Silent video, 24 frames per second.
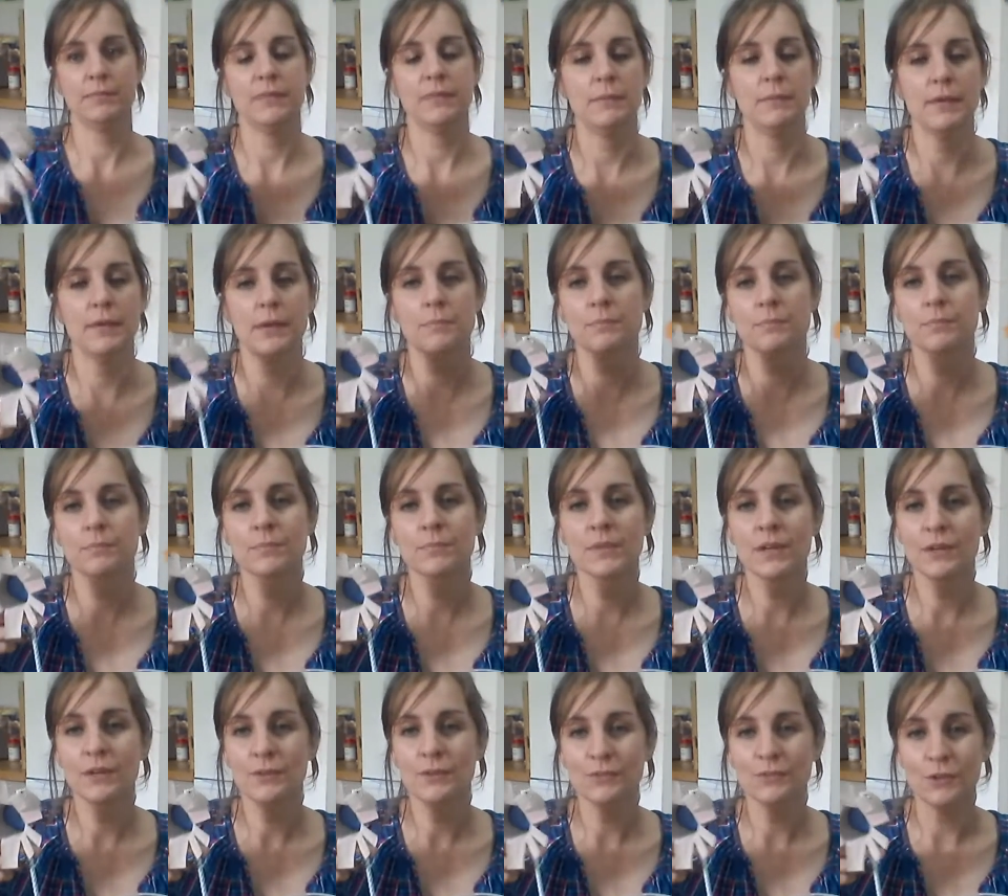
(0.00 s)
There we go.
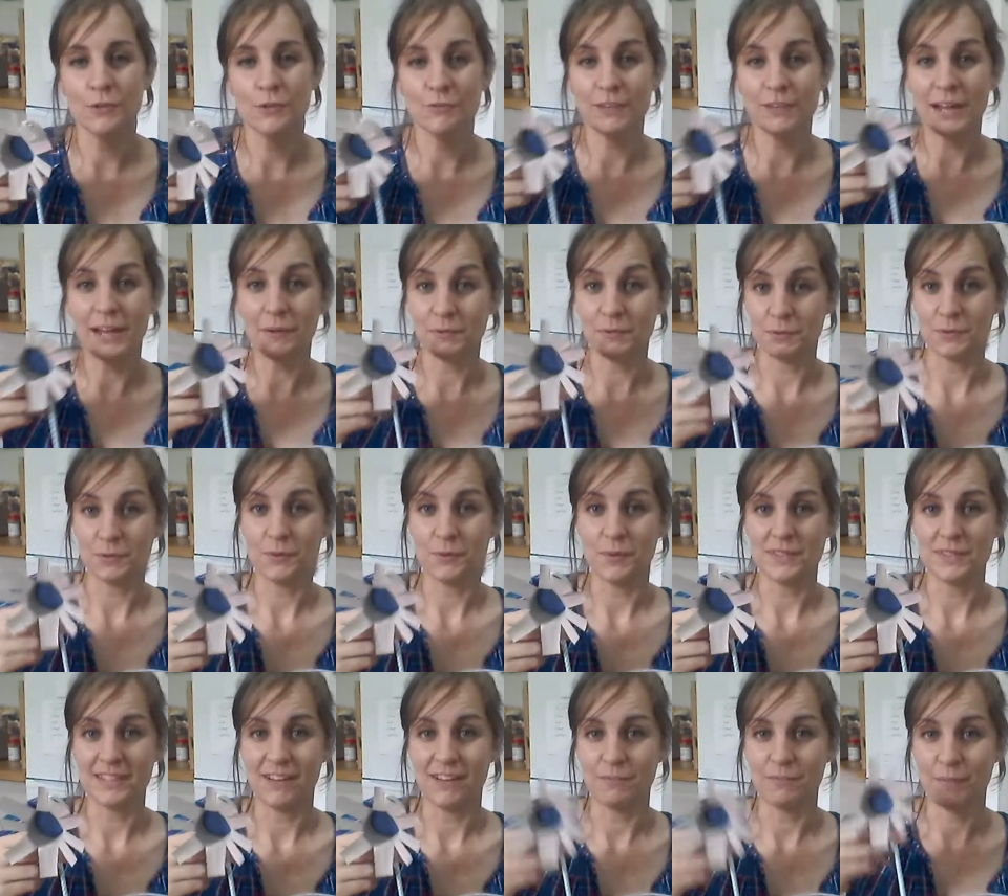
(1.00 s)
So flowers will
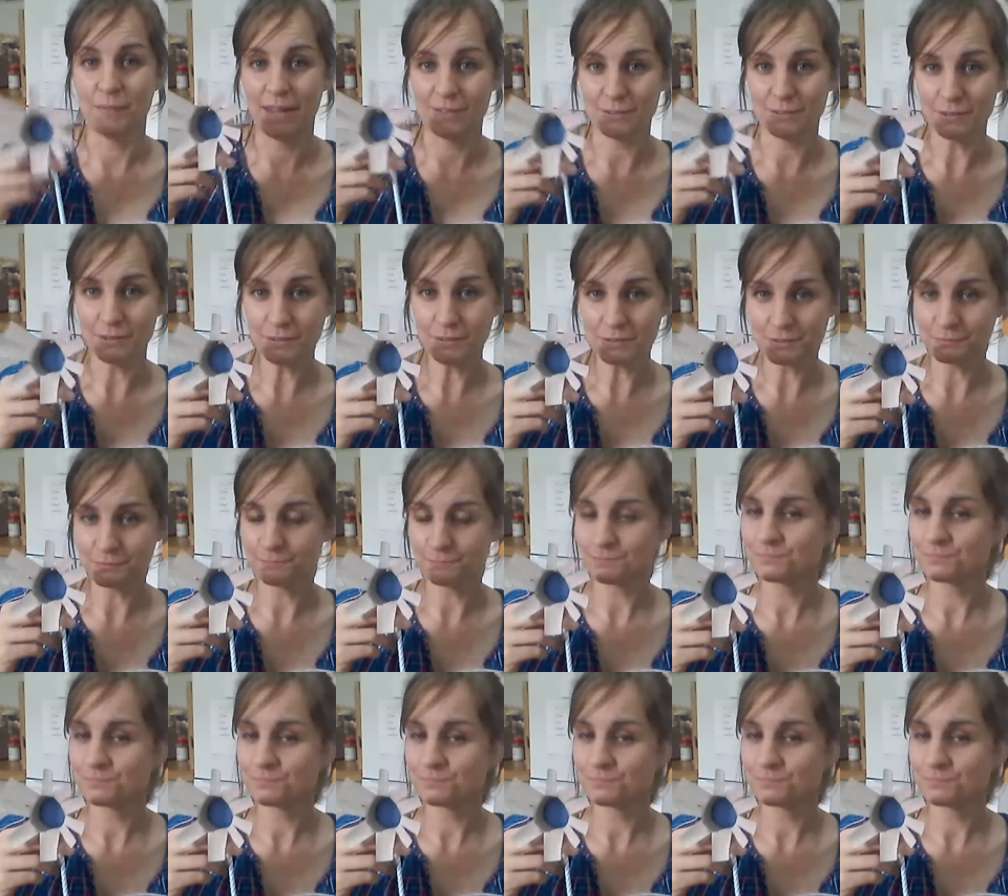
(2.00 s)
always have petals.